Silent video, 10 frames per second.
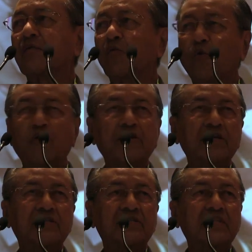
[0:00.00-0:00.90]
great
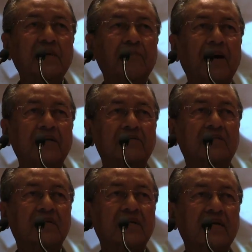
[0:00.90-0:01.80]
warriors in the
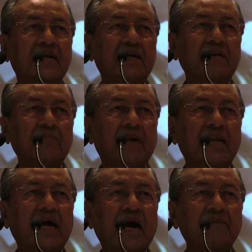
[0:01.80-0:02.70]
past,
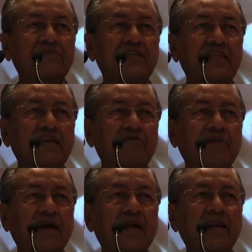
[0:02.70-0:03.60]
but after
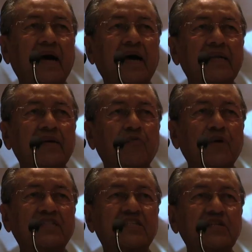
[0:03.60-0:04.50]
they fell
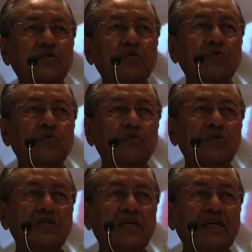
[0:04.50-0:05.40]
under Western
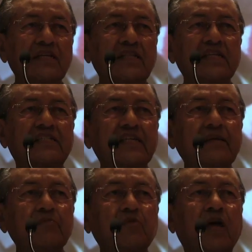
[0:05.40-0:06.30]
rule,
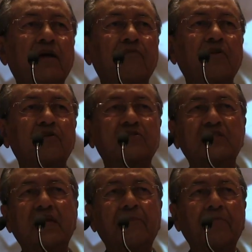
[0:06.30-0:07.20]
they seem to have
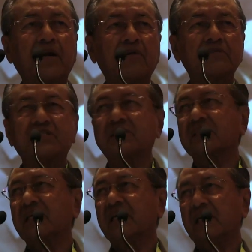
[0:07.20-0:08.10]
lost their
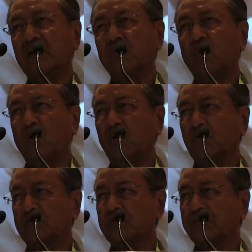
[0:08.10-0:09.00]
prowess in
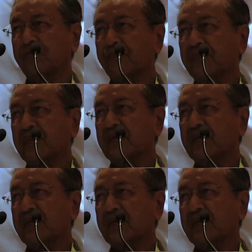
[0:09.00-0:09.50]
wars.